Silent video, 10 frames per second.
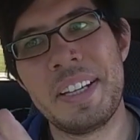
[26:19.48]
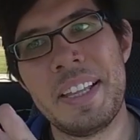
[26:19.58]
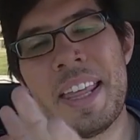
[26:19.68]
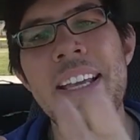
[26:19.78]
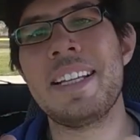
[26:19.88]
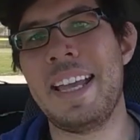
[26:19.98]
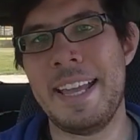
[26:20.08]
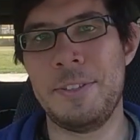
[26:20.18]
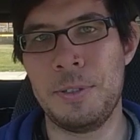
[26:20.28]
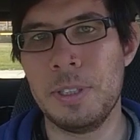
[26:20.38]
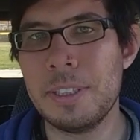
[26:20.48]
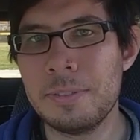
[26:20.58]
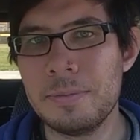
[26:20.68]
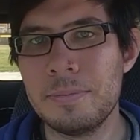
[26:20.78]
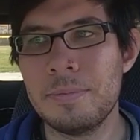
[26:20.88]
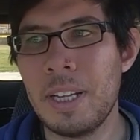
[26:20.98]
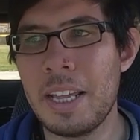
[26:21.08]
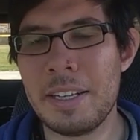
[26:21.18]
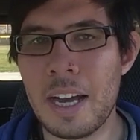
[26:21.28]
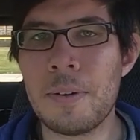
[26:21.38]
they can cancel it
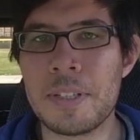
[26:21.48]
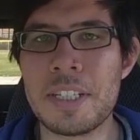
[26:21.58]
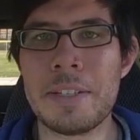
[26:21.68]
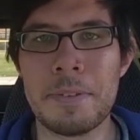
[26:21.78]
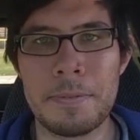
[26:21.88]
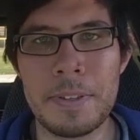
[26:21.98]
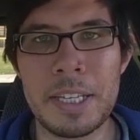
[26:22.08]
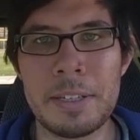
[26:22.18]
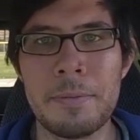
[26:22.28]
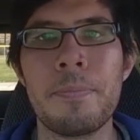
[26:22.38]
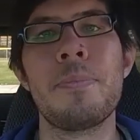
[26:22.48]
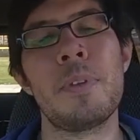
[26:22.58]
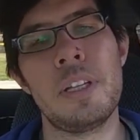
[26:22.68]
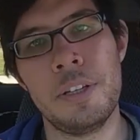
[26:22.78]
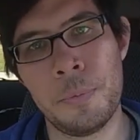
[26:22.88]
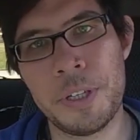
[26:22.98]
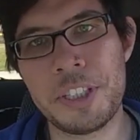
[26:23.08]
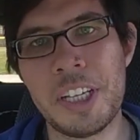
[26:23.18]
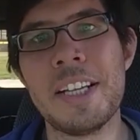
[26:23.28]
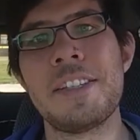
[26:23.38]
and not receive a fee. In
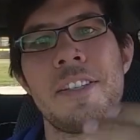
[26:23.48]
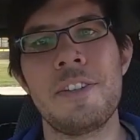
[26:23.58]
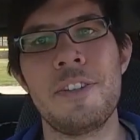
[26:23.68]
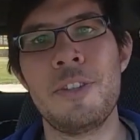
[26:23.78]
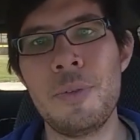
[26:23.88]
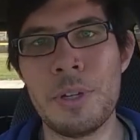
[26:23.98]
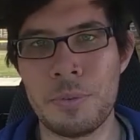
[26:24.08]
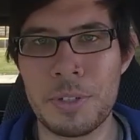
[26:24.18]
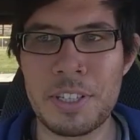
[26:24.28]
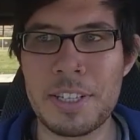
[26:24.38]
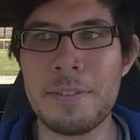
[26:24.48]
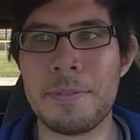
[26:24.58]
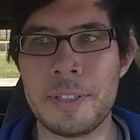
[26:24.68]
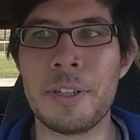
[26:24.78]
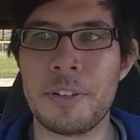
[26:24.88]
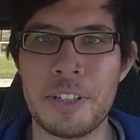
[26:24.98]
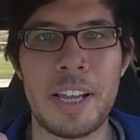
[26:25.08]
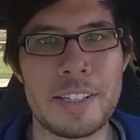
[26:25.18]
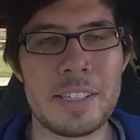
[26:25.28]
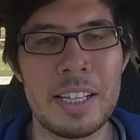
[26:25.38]
which case, you don't receive your
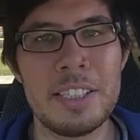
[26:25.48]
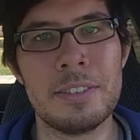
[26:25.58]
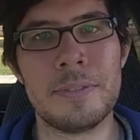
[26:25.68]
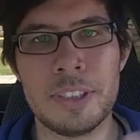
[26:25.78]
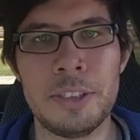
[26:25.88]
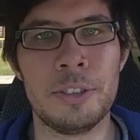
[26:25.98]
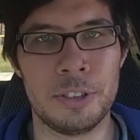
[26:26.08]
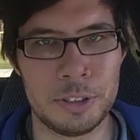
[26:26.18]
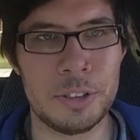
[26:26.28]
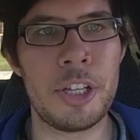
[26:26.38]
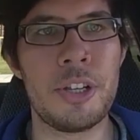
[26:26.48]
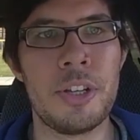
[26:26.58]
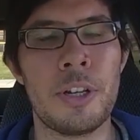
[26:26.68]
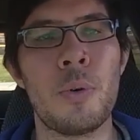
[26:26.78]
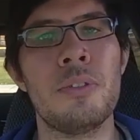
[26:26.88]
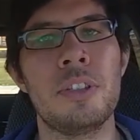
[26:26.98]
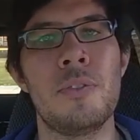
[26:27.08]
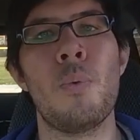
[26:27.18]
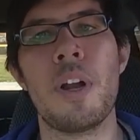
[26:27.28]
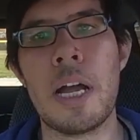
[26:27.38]
cancellation fee, your equivalent
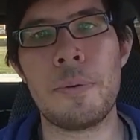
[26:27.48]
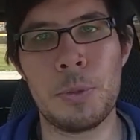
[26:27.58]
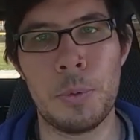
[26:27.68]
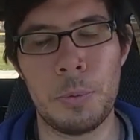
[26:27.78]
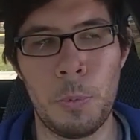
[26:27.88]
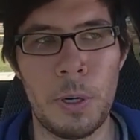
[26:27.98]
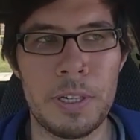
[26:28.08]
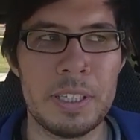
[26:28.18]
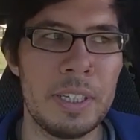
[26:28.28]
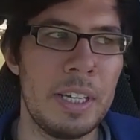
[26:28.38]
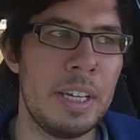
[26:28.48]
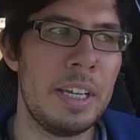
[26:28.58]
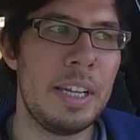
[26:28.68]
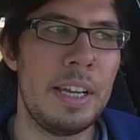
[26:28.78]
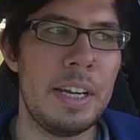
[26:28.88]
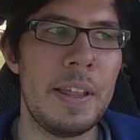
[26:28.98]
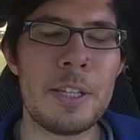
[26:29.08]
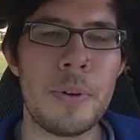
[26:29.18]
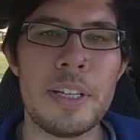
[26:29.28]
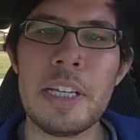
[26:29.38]
of 1 hour's worth of work. And
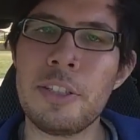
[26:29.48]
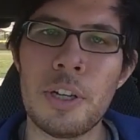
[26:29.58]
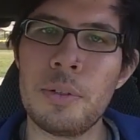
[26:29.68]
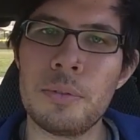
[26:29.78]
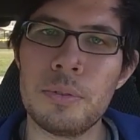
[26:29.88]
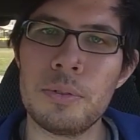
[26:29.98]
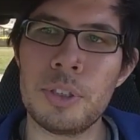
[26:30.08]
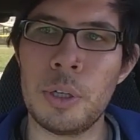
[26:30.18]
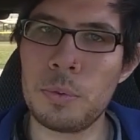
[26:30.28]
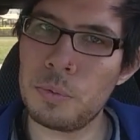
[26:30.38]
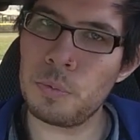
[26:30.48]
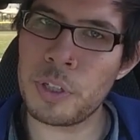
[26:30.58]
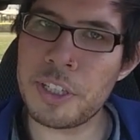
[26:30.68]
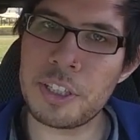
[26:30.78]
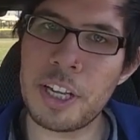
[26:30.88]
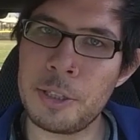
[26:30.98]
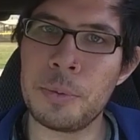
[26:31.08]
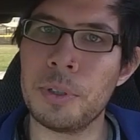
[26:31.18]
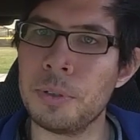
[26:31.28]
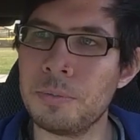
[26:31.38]
that's why I say don't
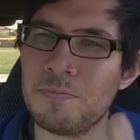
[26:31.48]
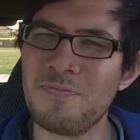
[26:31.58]
reschedule,